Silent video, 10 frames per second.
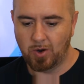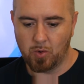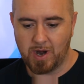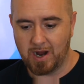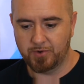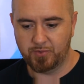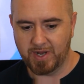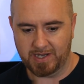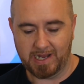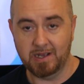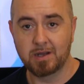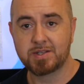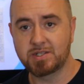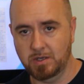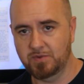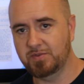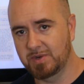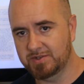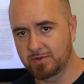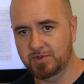or how to get a soft
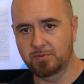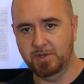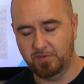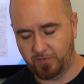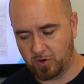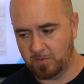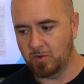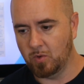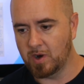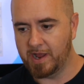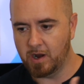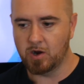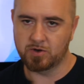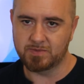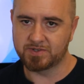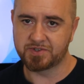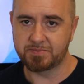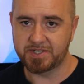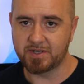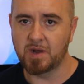muscle to be firm or a hard muscle to
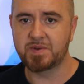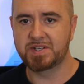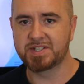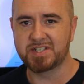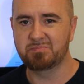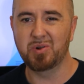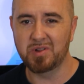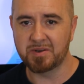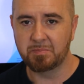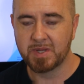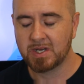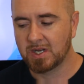be soft. He just says pull on them.